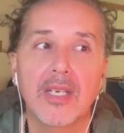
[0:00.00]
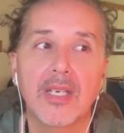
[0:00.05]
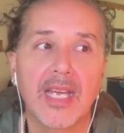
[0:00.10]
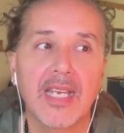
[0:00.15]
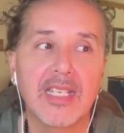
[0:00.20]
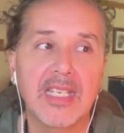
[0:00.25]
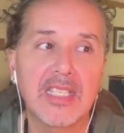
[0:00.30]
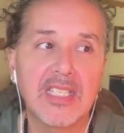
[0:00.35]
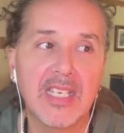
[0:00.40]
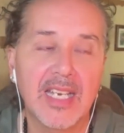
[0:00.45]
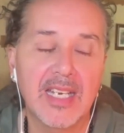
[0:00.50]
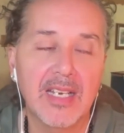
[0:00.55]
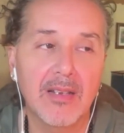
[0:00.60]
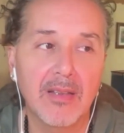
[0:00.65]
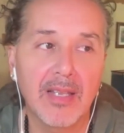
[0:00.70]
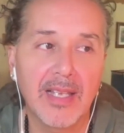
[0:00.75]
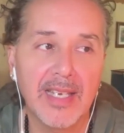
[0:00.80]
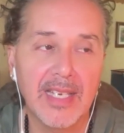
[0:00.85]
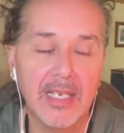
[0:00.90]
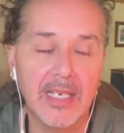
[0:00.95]
And it's kind
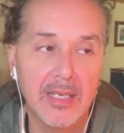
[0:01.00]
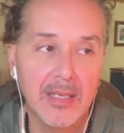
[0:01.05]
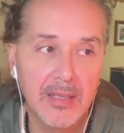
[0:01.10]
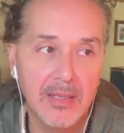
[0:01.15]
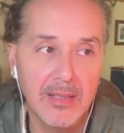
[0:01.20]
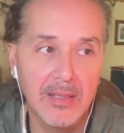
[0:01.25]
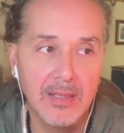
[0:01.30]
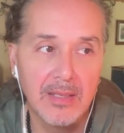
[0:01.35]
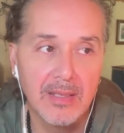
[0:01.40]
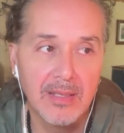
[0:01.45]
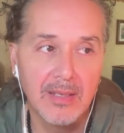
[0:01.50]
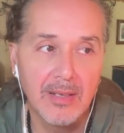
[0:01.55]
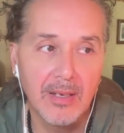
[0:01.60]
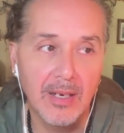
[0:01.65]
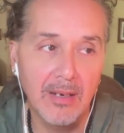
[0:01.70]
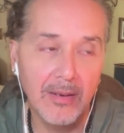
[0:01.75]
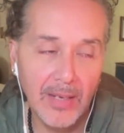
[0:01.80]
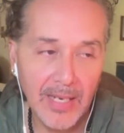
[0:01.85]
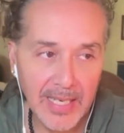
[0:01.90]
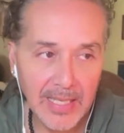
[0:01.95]
of like,
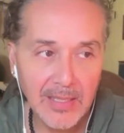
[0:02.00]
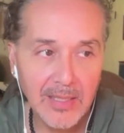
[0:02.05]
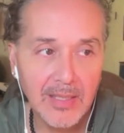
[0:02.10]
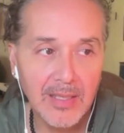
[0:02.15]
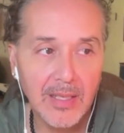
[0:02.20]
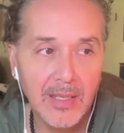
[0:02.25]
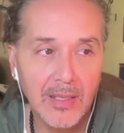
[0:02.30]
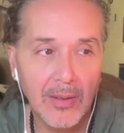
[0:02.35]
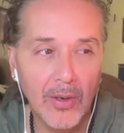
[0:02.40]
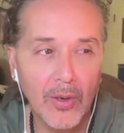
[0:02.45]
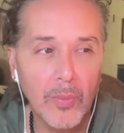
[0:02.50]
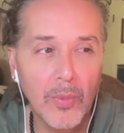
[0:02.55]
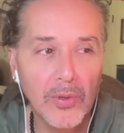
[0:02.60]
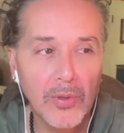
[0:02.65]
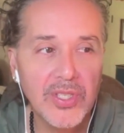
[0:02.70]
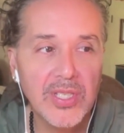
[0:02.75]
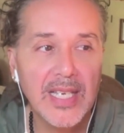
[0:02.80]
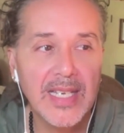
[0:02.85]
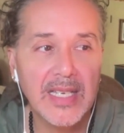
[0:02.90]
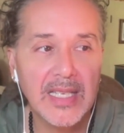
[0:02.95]
all right,
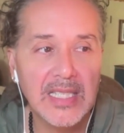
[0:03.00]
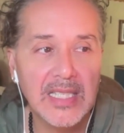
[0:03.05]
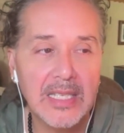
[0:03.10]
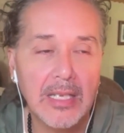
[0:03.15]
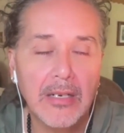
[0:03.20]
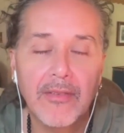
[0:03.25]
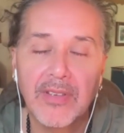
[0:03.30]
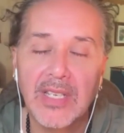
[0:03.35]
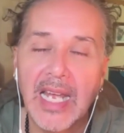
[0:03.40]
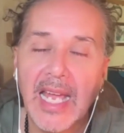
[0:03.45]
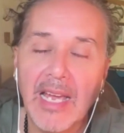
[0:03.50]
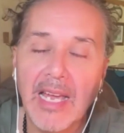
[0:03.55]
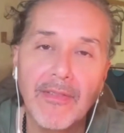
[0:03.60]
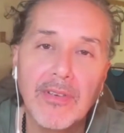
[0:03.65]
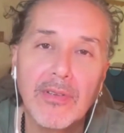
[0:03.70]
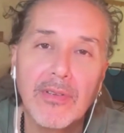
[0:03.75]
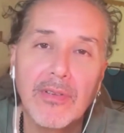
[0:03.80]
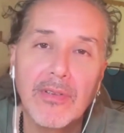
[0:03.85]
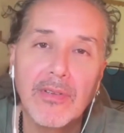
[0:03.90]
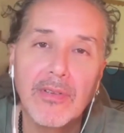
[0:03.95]
almost like instead of an
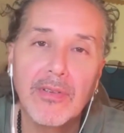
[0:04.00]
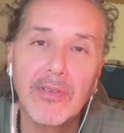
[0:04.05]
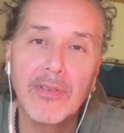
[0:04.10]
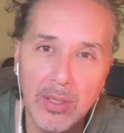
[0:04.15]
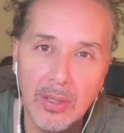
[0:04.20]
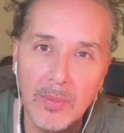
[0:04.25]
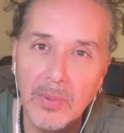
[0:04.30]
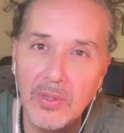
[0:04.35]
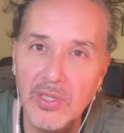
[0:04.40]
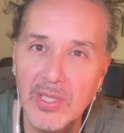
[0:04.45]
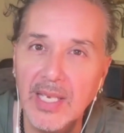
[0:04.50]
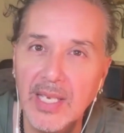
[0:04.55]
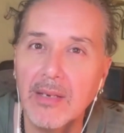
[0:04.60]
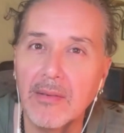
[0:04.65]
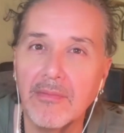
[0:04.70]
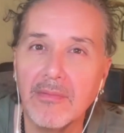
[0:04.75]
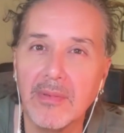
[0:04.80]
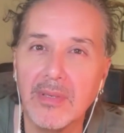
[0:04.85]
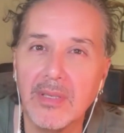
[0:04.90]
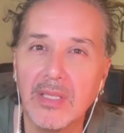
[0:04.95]
evolution, almost like
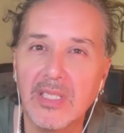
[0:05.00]
a